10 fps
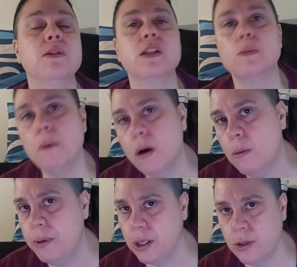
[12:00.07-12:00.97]
and
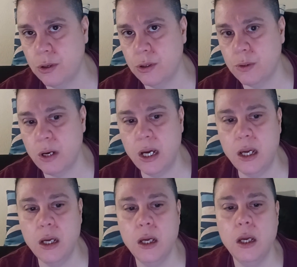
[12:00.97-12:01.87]
small pictures,
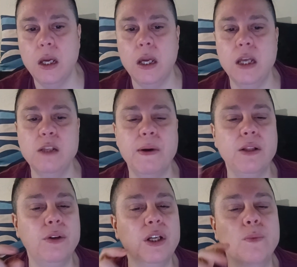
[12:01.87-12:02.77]
right? It's about
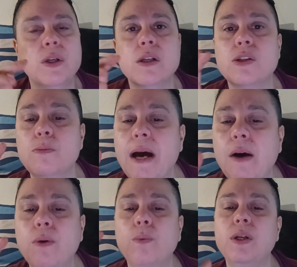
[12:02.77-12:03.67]
learning when to zoom
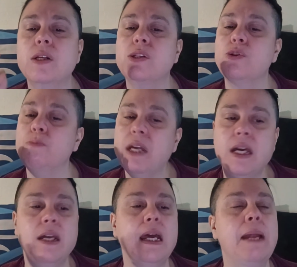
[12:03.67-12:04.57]
out, when to zoom
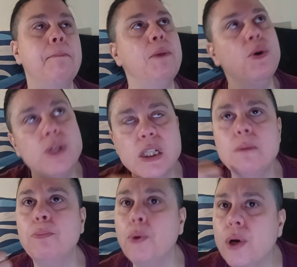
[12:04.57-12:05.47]
in, and most
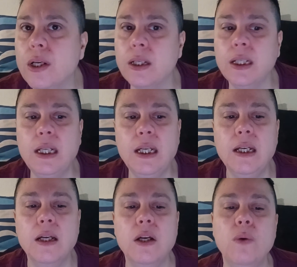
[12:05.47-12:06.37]
importantly,
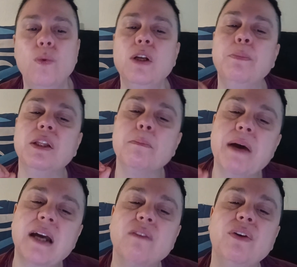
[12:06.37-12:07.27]
when to put the
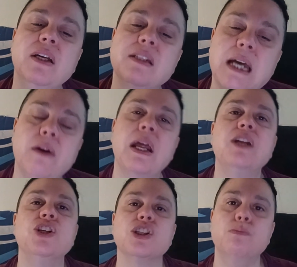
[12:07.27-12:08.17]
magnifyings down
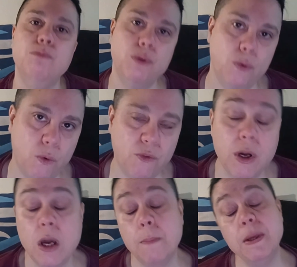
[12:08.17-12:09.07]
and just move.
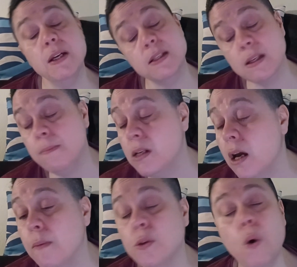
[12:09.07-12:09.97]
Because
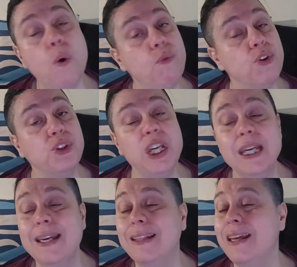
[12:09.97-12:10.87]
sometimes
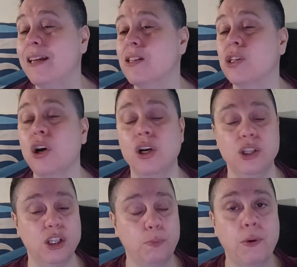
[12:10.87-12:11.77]
overthinking things
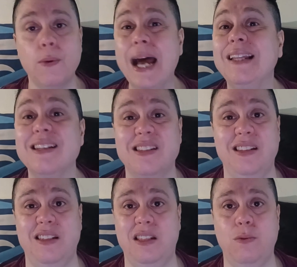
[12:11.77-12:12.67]
causes
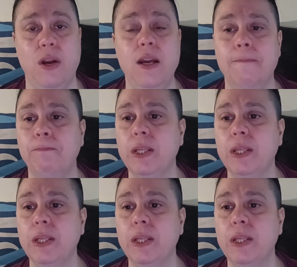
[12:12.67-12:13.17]
paralysis, right?